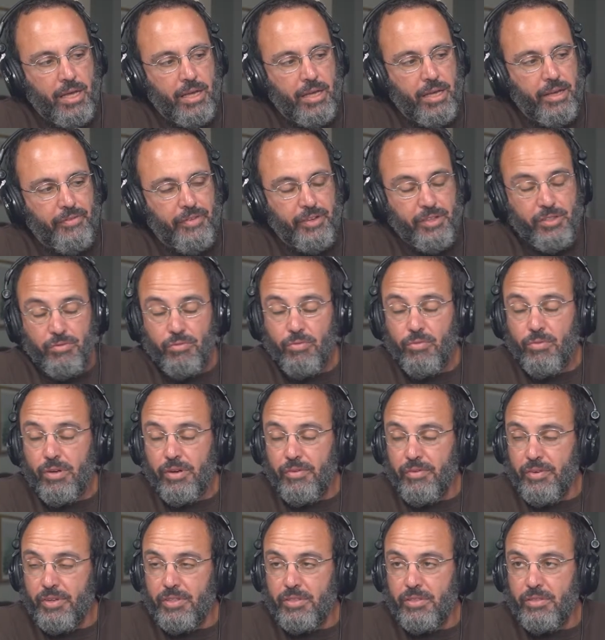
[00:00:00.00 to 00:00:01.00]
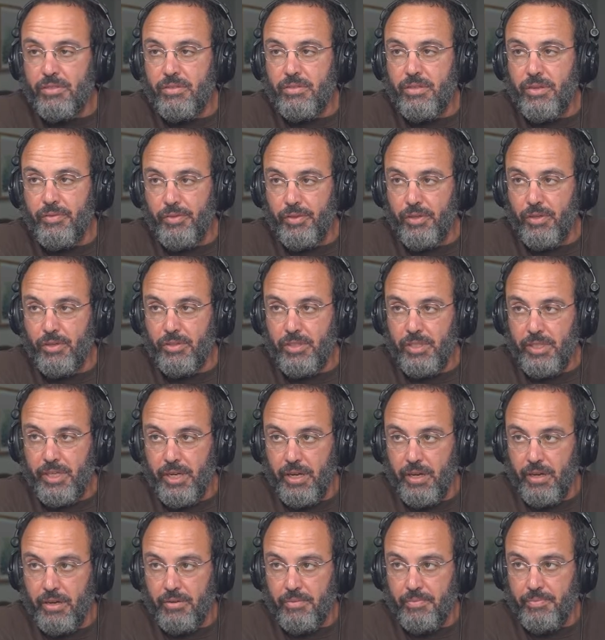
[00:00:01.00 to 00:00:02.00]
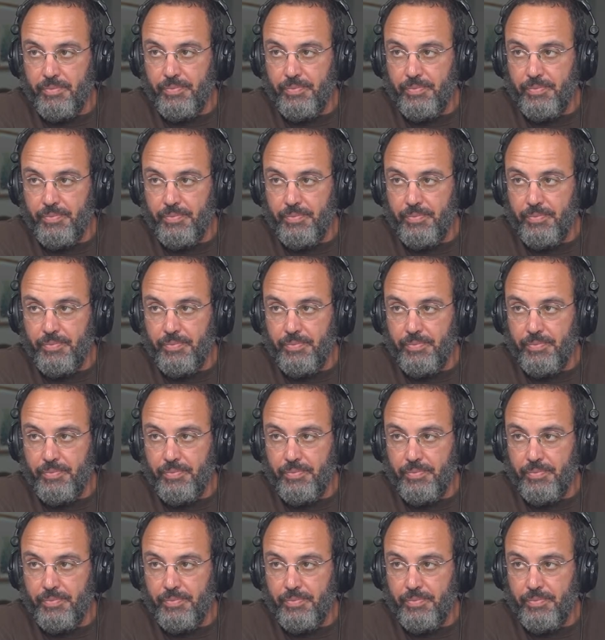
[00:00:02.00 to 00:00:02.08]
If it's difficult to get,